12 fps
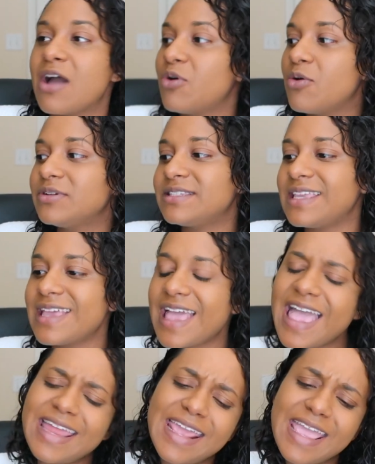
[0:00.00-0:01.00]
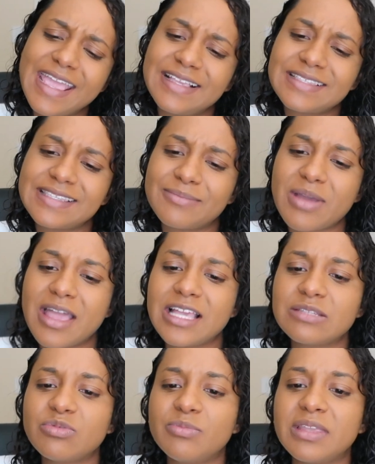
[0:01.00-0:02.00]
I would always get headaches and my
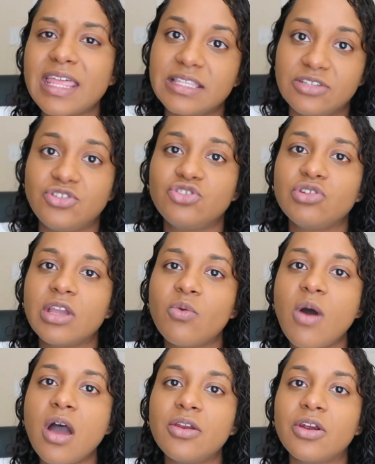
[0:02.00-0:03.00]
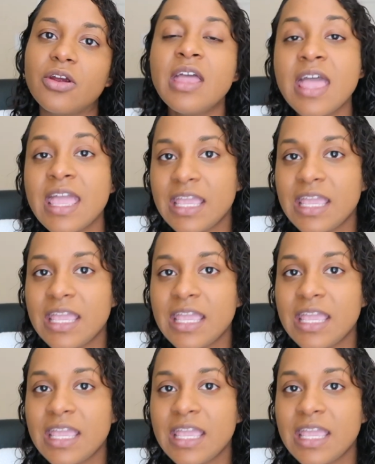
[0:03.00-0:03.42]
husband would be like, did you drink water?